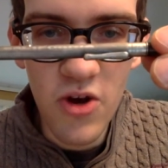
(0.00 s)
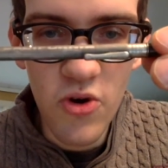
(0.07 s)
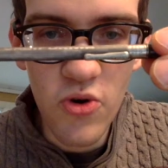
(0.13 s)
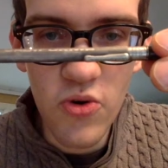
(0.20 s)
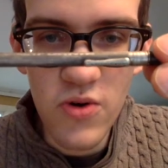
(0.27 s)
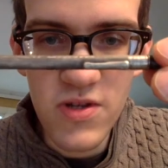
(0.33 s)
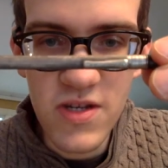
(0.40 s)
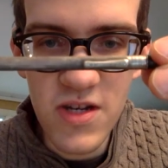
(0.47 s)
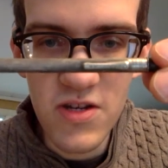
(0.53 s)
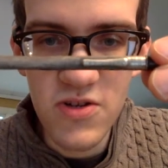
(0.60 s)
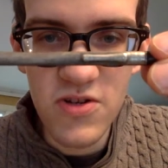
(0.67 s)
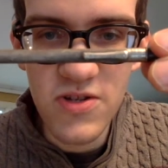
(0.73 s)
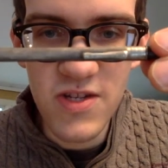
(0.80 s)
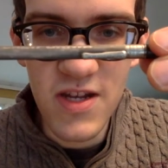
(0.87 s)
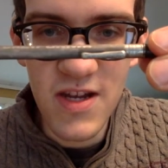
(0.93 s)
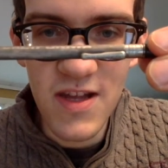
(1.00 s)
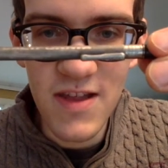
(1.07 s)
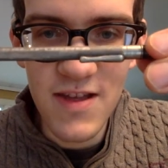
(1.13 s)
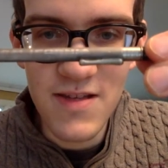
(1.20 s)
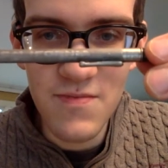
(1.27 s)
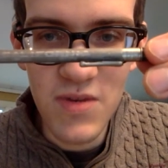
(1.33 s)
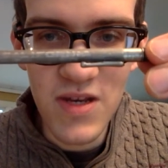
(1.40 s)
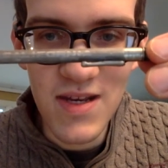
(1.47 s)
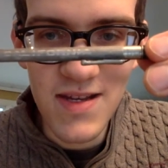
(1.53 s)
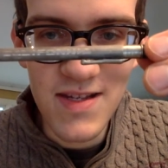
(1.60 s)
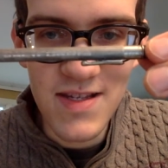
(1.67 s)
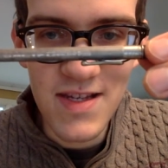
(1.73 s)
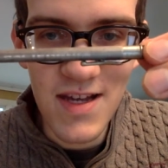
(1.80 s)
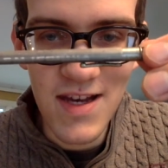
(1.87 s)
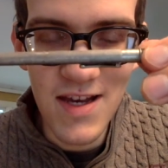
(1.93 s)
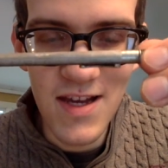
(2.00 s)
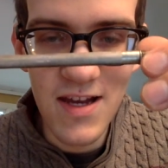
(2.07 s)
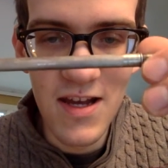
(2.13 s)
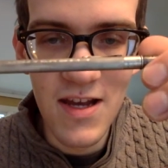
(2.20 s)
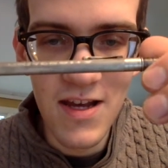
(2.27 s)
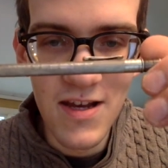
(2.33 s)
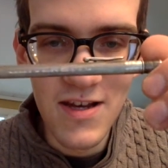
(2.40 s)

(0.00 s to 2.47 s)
who is interested in this piece, and